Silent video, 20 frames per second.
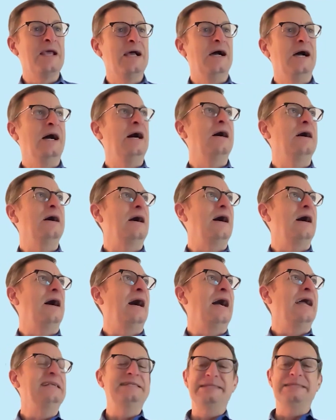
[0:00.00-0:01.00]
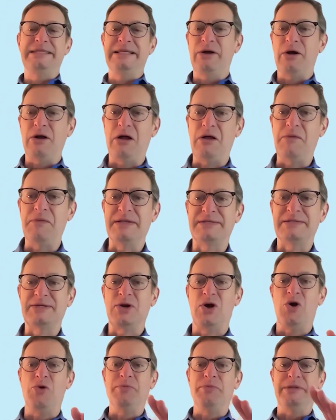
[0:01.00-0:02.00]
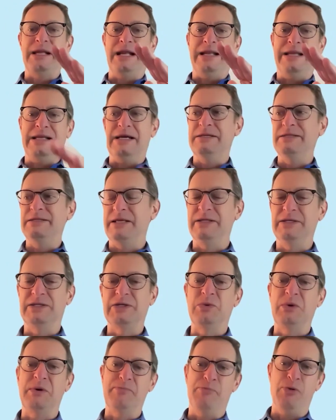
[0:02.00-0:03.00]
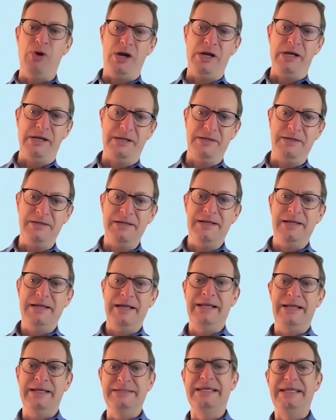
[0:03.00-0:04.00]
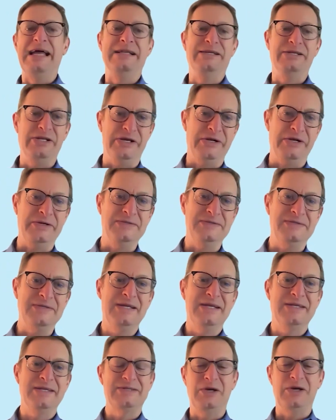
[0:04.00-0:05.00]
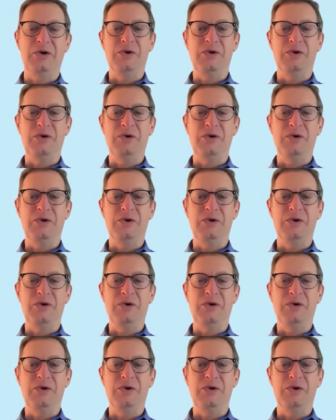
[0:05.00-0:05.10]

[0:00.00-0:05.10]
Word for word: Uh, I see all this culminating into a book in 10 hmm. years. Mm. So